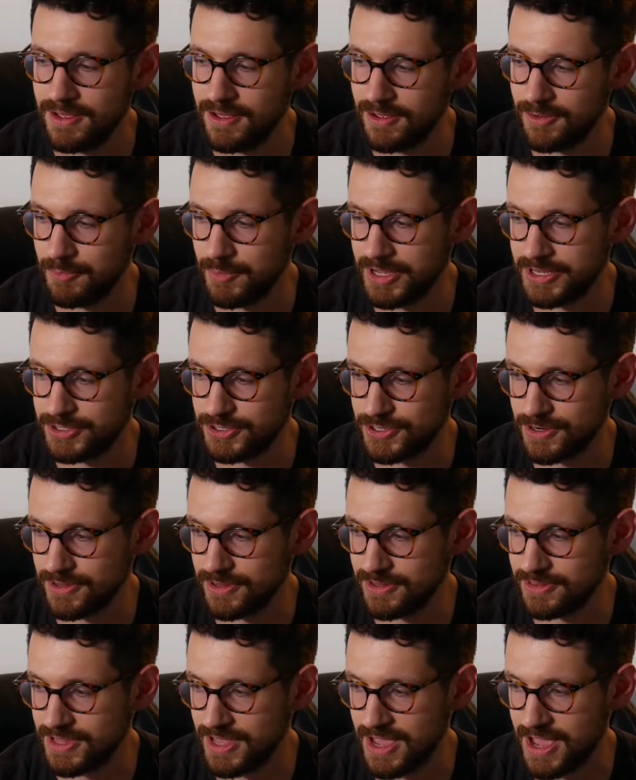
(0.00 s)
make sure
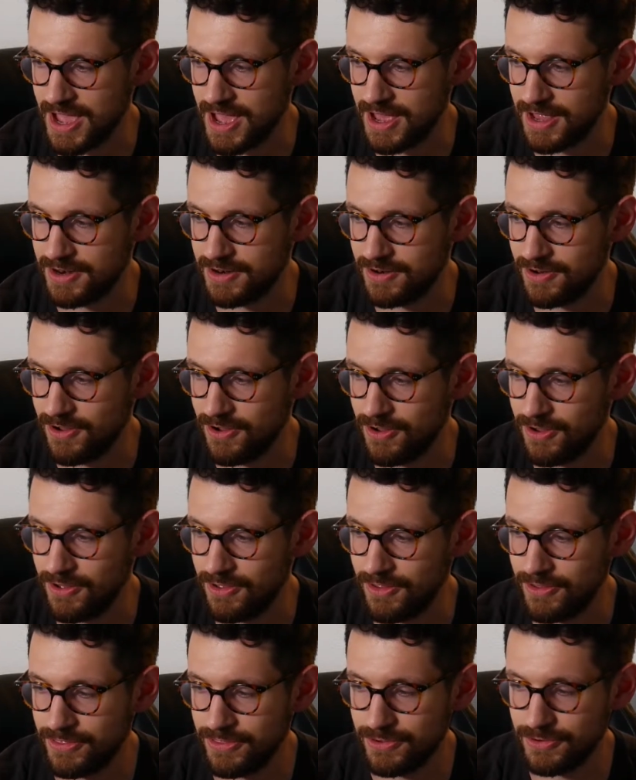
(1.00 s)
that they had
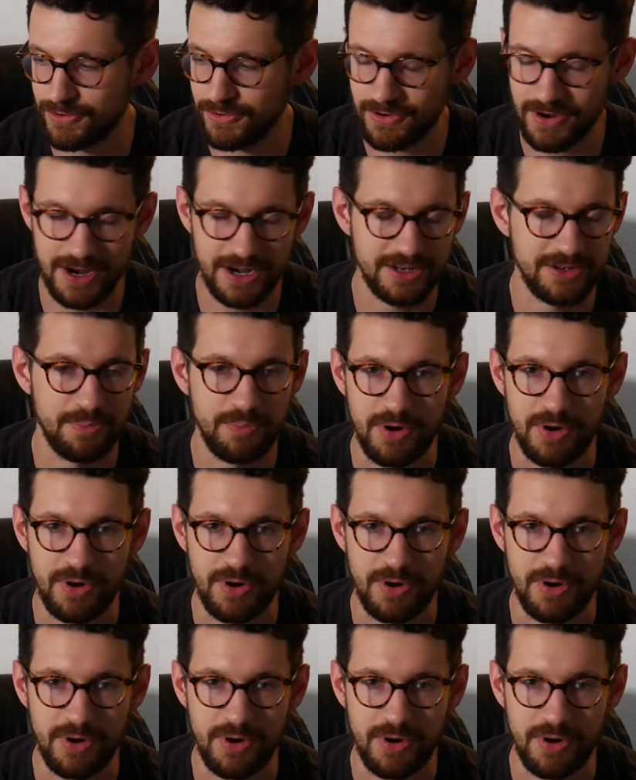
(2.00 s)
all of the correct